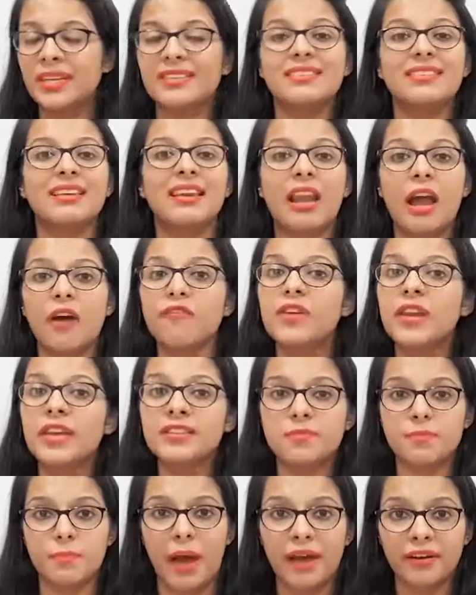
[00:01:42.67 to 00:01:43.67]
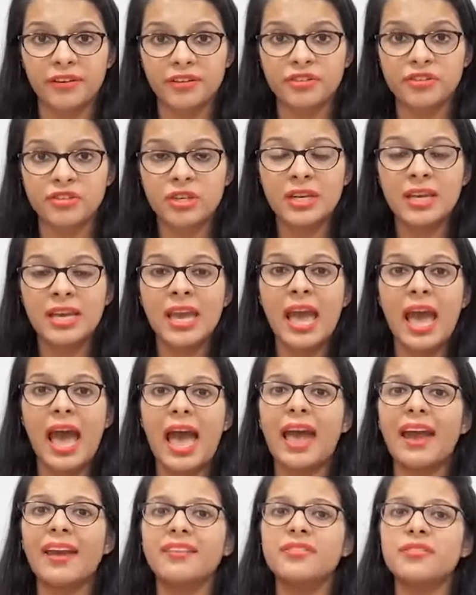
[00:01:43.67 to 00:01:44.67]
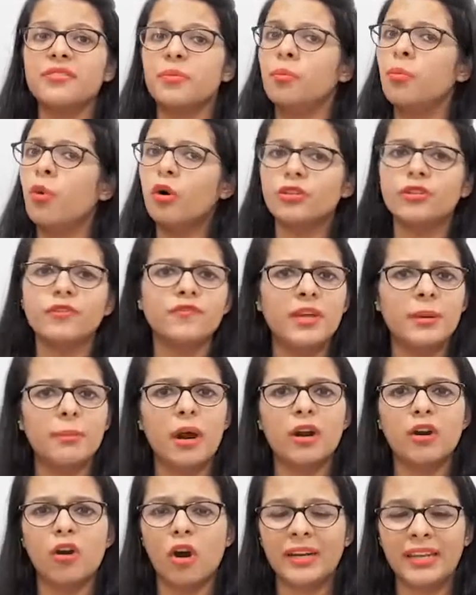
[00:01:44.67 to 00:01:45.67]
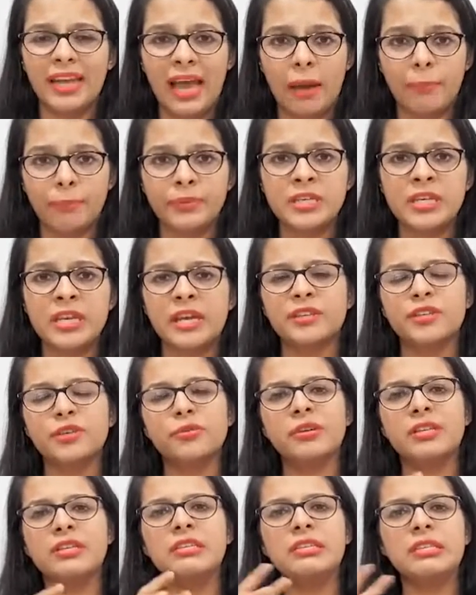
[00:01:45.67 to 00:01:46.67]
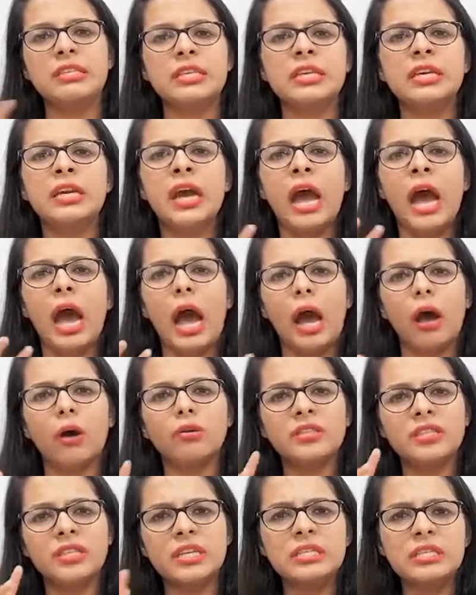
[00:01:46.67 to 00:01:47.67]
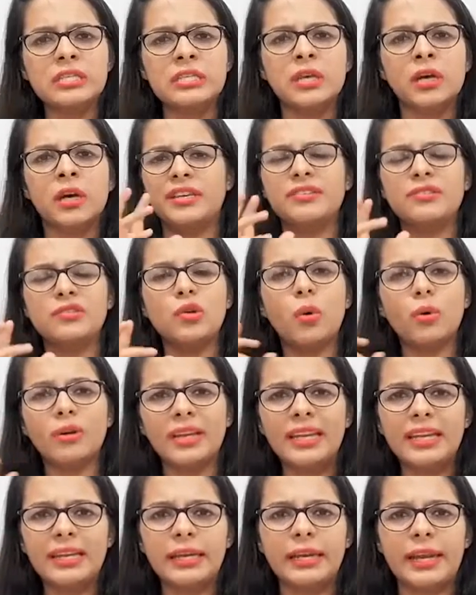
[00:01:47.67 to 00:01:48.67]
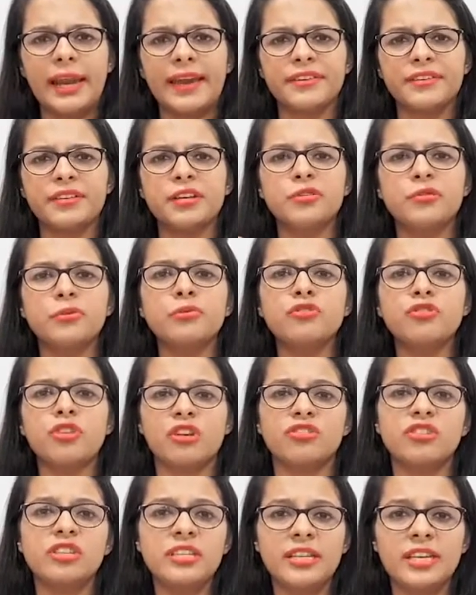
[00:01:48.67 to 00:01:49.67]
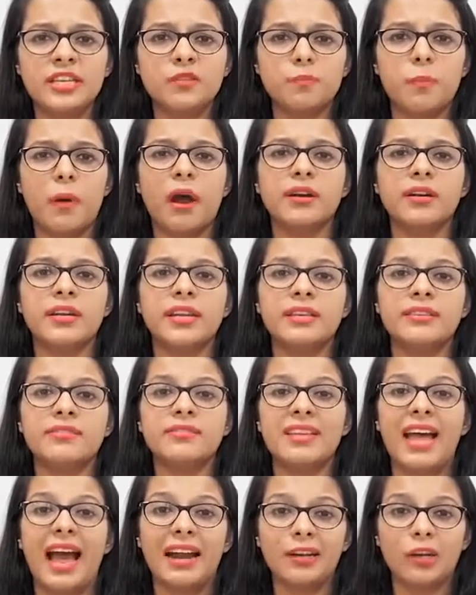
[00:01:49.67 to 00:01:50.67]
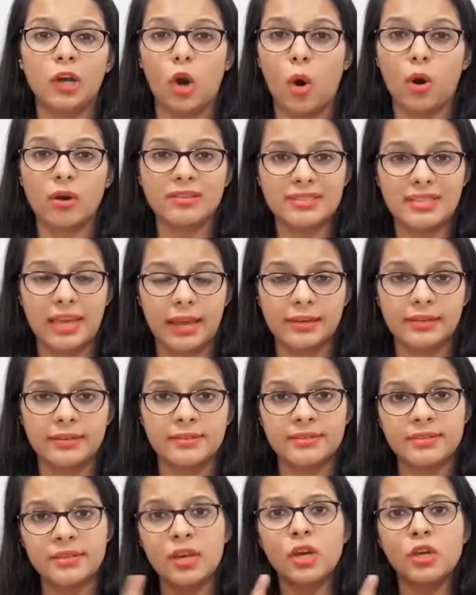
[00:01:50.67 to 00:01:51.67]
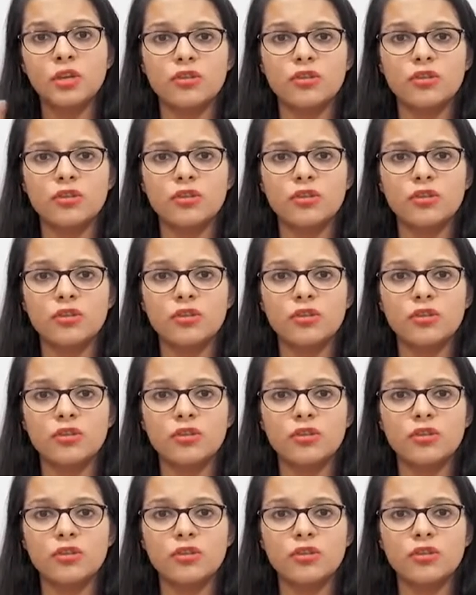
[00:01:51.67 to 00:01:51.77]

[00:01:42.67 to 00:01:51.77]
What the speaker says: It's a loveless marriage, and both of them are not happy, and you can see how this is totally connected to Shashi Deshpande's That Long Silence.